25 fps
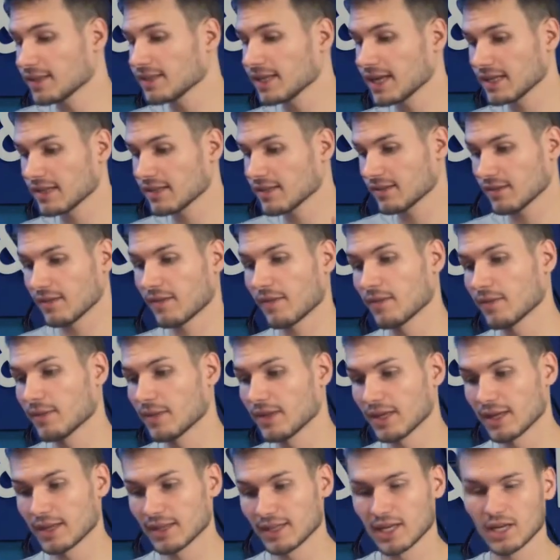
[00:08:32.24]
that,
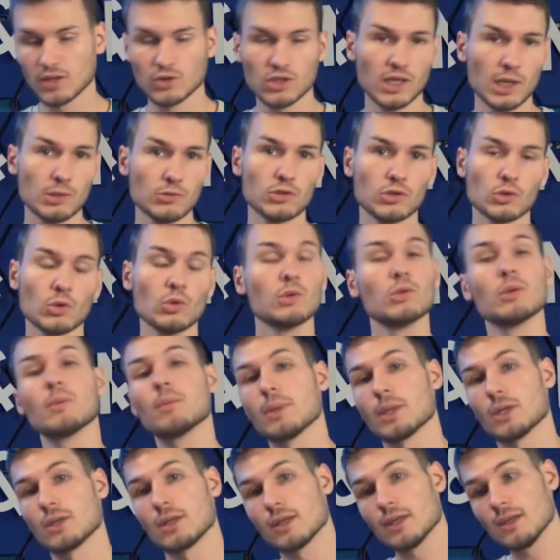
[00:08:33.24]
I now have an
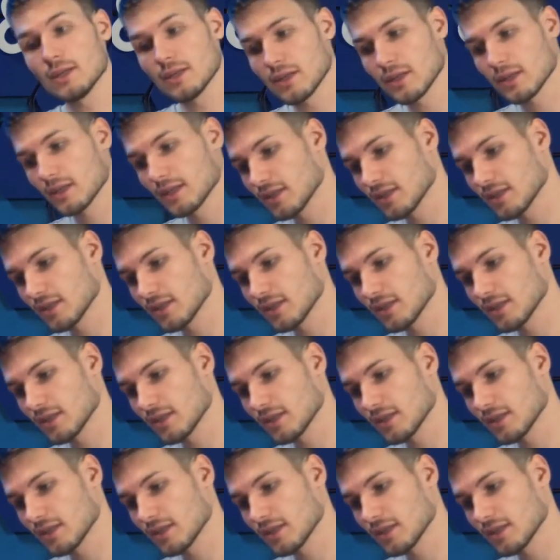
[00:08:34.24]
automation